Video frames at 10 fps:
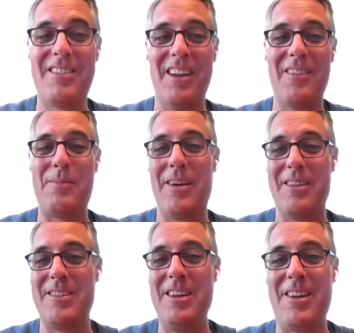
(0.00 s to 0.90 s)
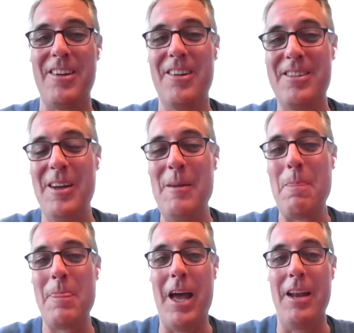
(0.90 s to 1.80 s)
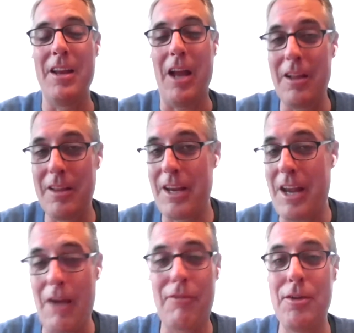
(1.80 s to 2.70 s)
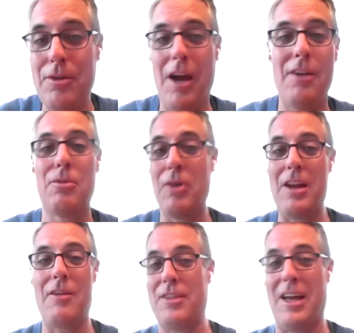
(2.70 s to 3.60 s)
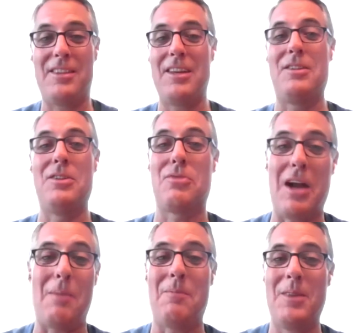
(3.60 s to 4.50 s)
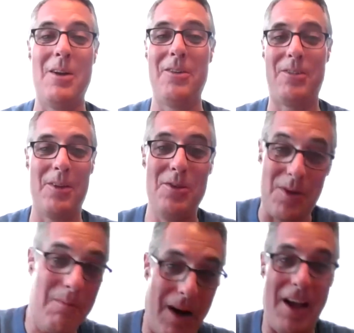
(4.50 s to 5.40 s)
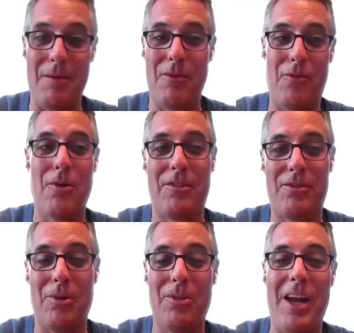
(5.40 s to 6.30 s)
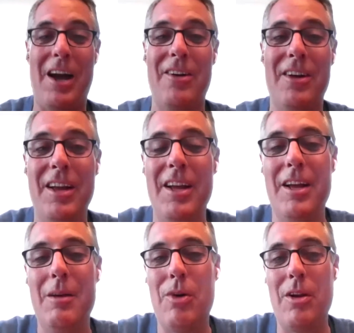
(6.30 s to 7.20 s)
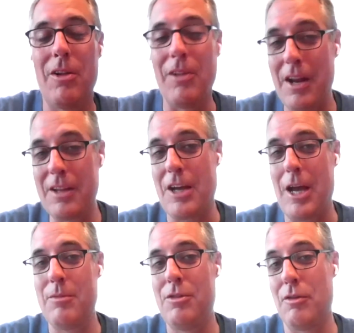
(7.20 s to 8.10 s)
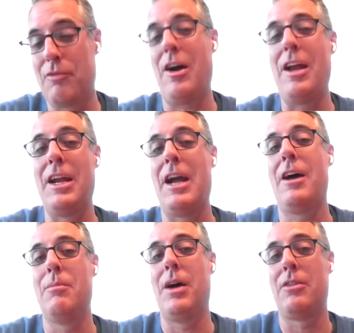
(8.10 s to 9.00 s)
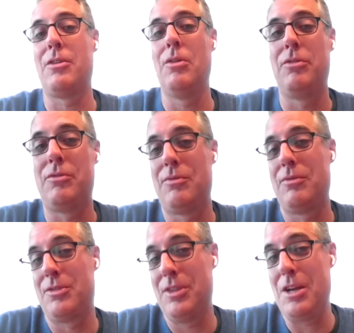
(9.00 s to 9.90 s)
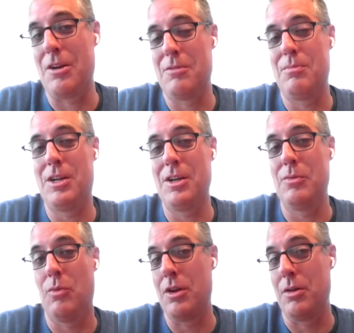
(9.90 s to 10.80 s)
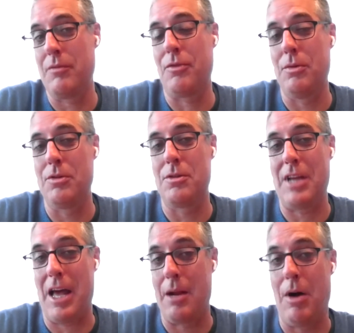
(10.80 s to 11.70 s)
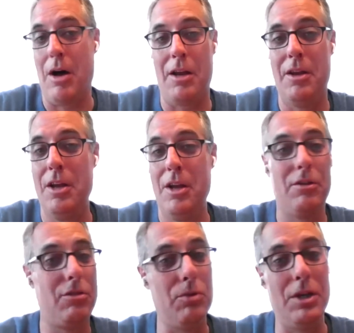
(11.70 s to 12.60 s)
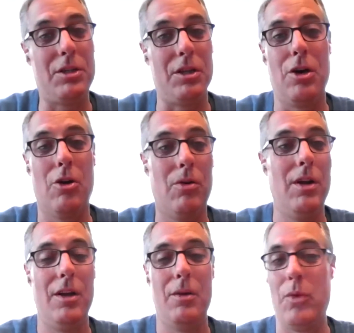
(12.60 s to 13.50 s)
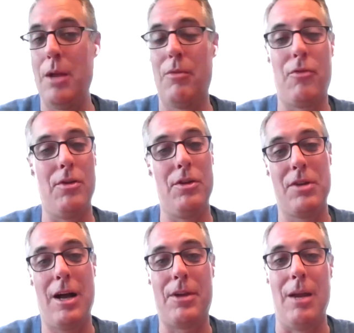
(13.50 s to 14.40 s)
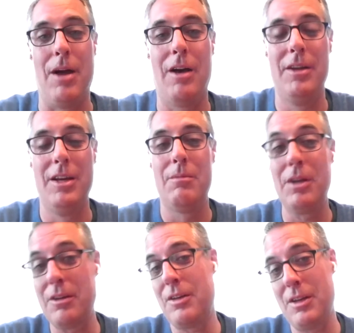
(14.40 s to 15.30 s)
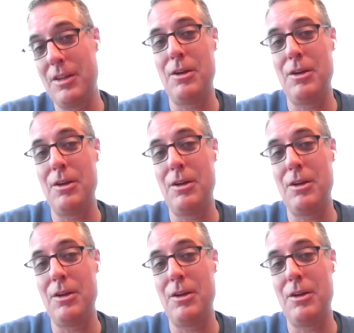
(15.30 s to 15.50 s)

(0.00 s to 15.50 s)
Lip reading: set of pair of sneakers that, like, half of you guys are waiting for that thing to drop, you know, so that you can buy it before it's sold out. But a lot of times you're finding out about those sneakers because one of your influencers had them on 2 weeks ago, way before the drop came out, because they did deal with